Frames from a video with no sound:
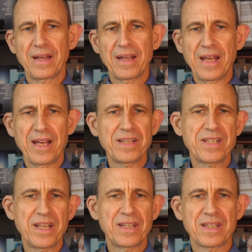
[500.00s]
Kings
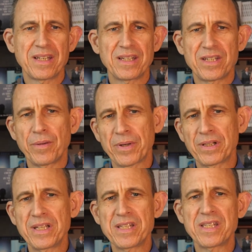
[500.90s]
didn't
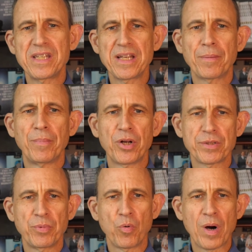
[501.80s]
typically seek
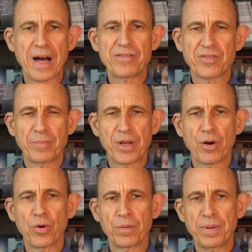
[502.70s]
multiple wives from their
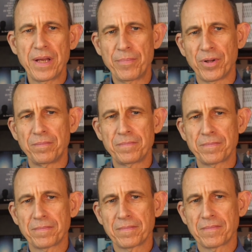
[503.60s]
own people.
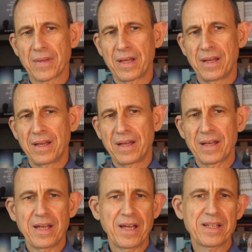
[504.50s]

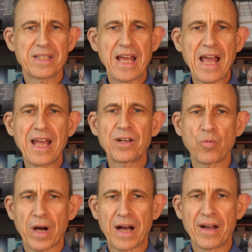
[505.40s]
Kings gained
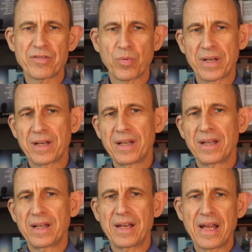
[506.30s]
wives when
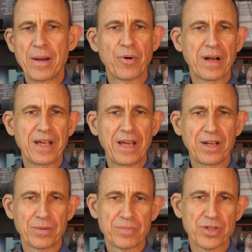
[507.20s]
neighboring
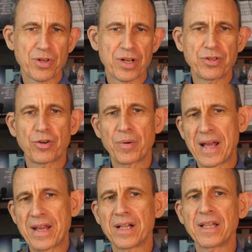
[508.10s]
kingdoms sought to
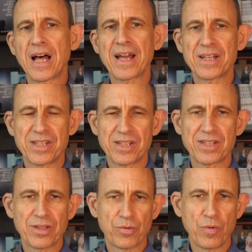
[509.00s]
create
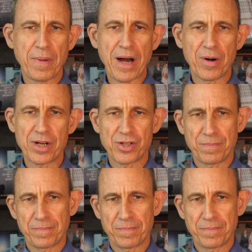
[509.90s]
alliances through marriage.